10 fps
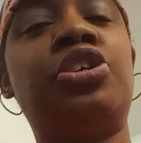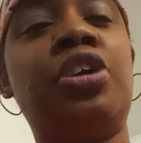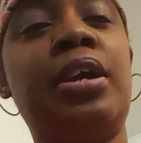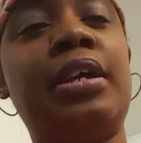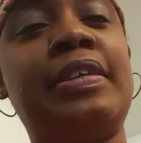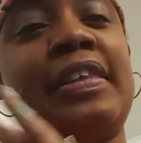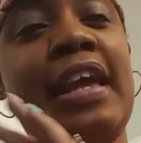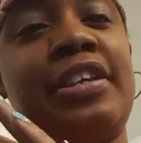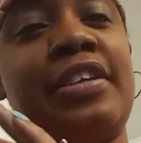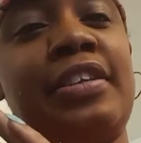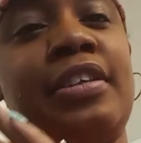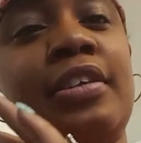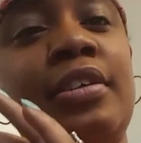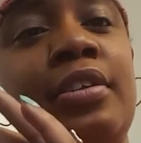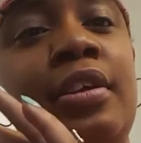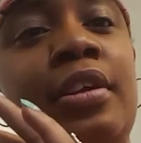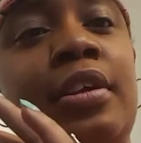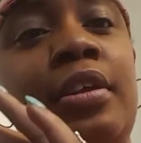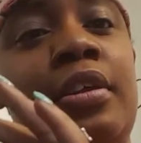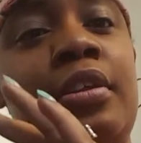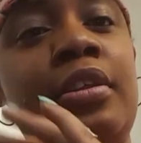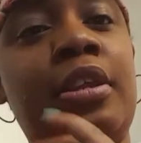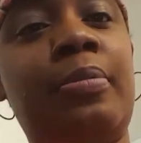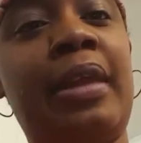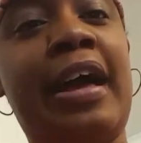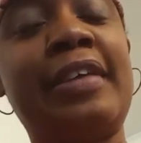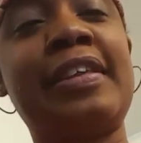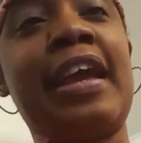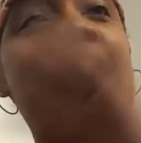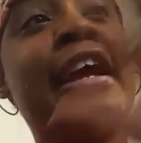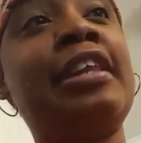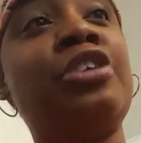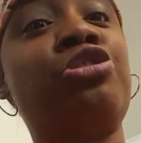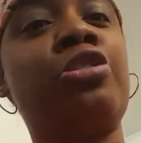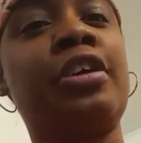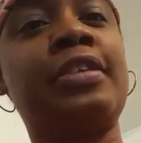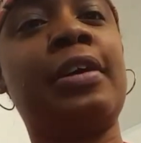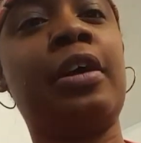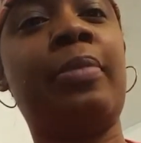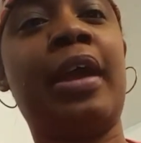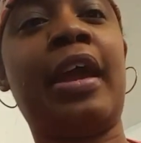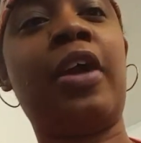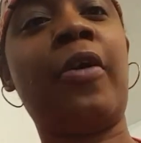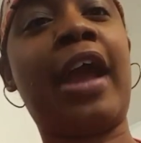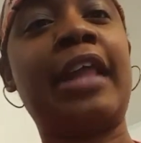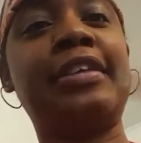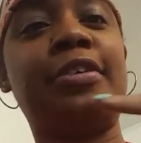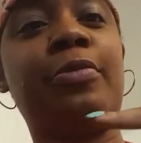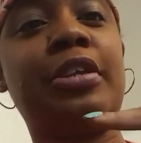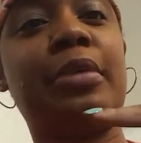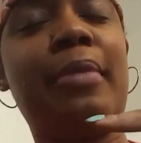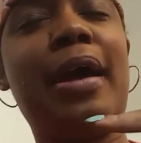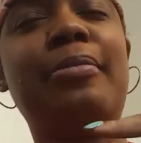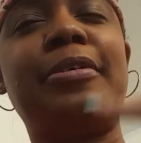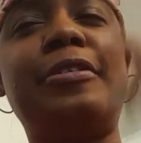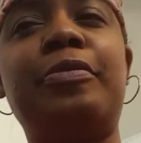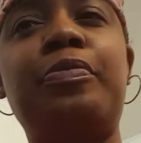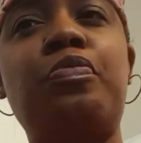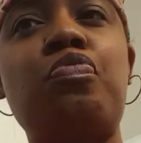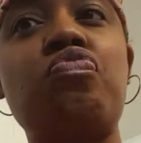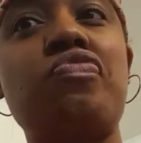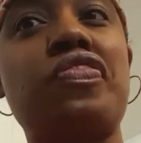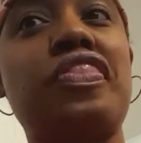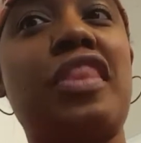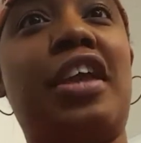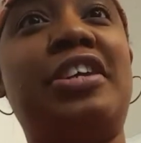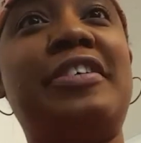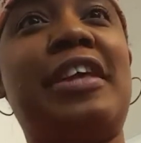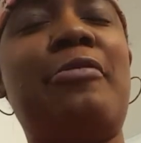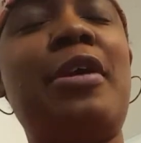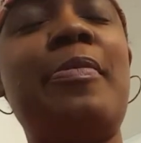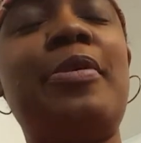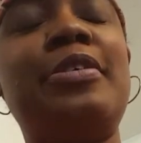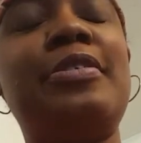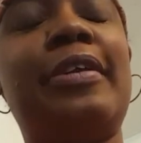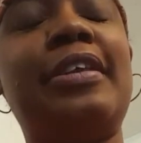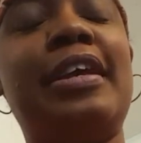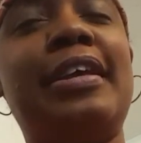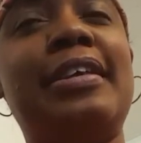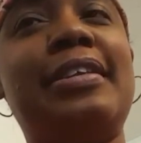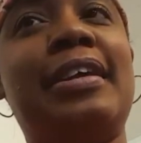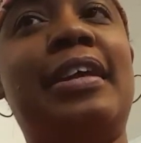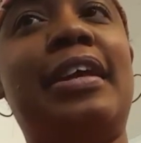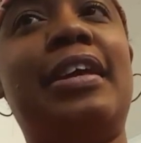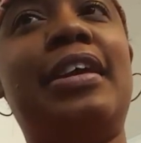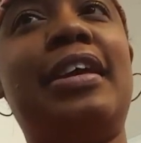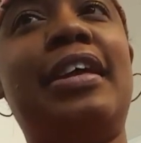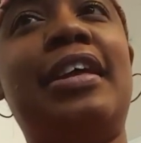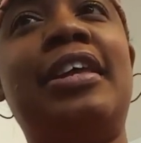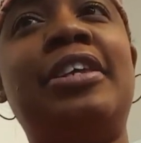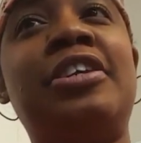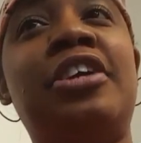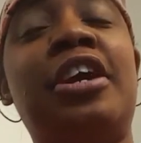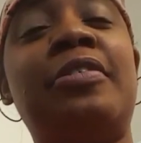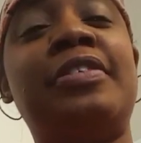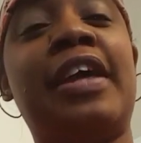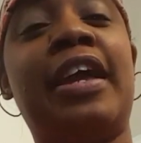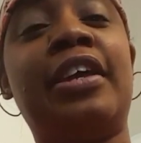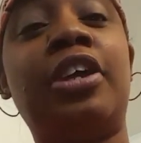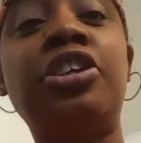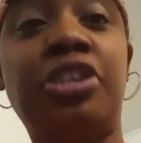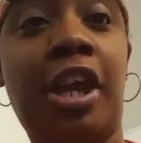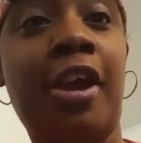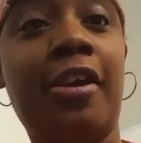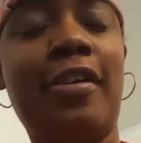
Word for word: Chunky snatches the the blocks and the trucks up and go hand it to one of the mamas. And she's like, "What am I supposed to do with this?" And Chunky was like, "Share."